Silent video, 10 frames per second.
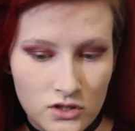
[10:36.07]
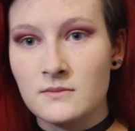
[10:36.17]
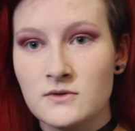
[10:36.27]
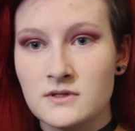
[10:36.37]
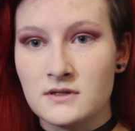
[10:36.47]

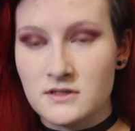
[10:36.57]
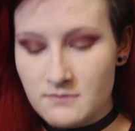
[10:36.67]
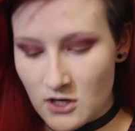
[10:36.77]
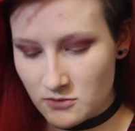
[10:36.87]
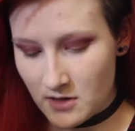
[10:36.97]
I'm using the
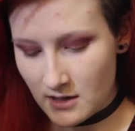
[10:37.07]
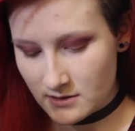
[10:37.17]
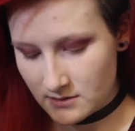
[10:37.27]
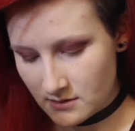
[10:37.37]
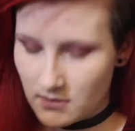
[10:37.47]

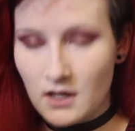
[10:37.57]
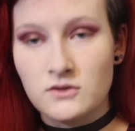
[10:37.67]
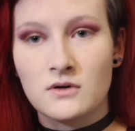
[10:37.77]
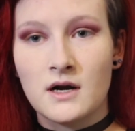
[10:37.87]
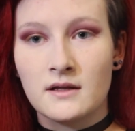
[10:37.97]
Smashbox
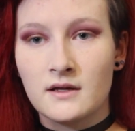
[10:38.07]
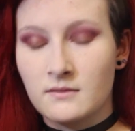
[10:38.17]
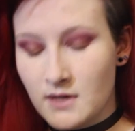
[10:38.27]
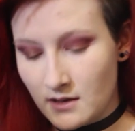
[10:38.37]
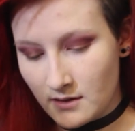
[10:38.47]
contour
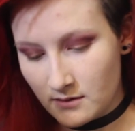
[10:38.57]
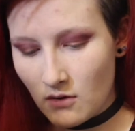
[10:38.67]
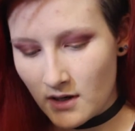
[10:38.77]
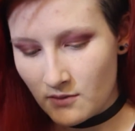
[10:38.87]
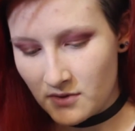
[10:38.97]
highlighting palette,
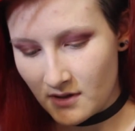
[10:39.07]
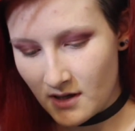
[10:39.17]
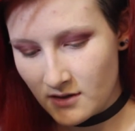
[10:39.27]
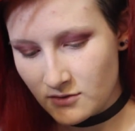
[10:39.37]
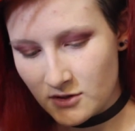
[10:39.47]
going in with the
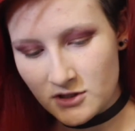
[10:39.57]
contour